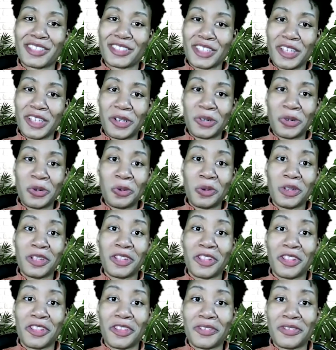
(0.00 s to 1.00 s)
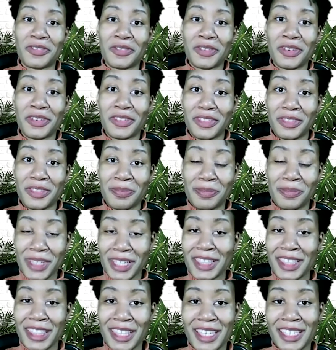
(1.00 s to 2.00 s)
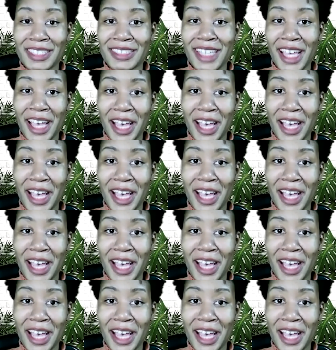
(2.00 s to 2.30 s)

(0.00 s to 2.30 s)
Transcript: So one of the big things